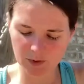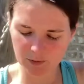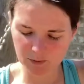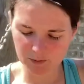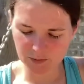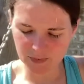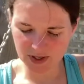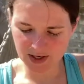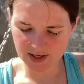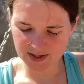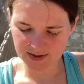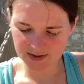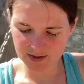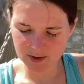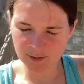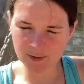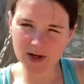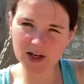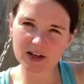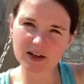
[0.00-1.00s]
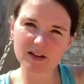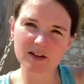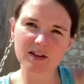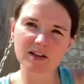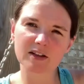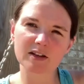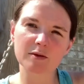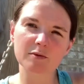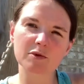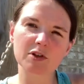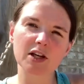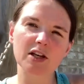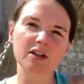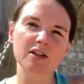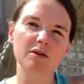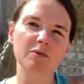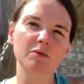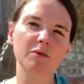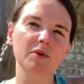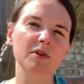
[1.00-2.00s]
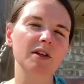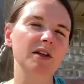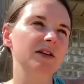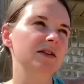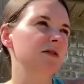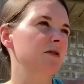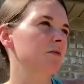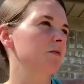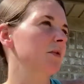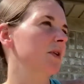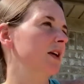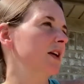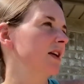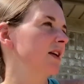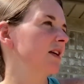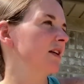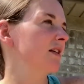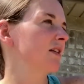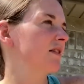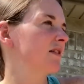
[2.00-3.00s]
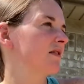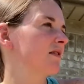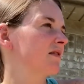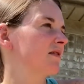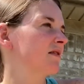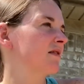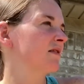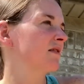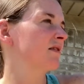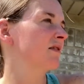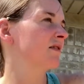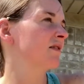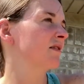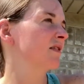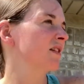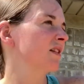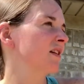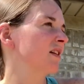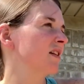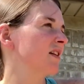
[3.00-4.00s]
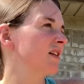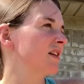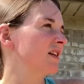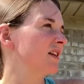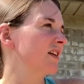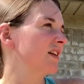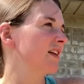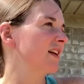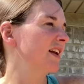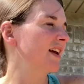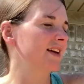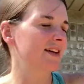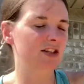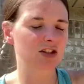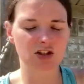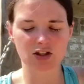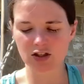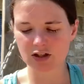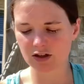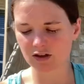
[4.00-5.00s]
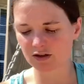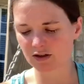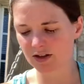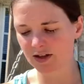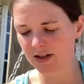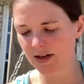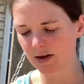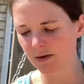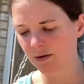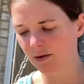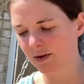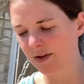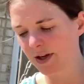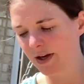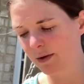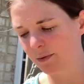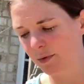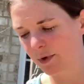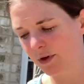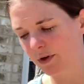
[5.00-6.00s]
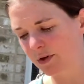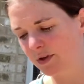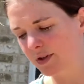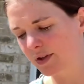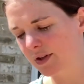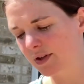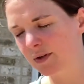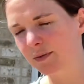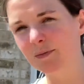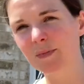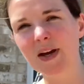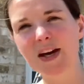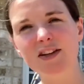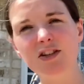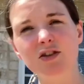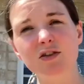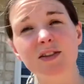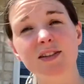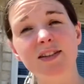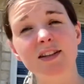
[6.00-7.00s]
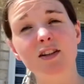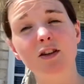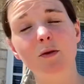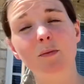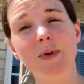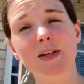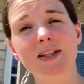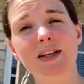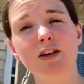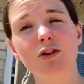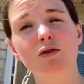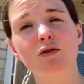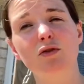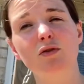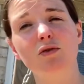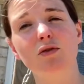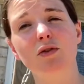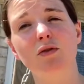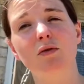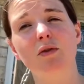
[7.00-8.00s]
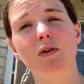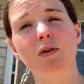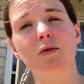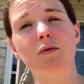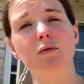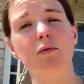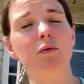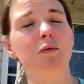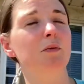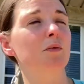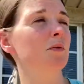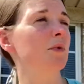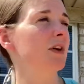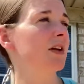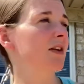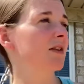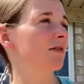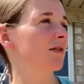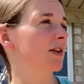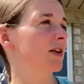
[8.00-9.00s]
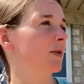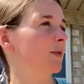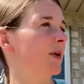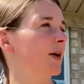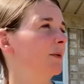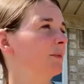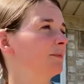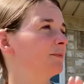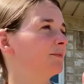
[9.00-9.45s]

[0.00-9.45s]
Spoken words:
But so I may end up changing where things are planted next year and how all that works. But as you can see, though, my taters are doing really, really well.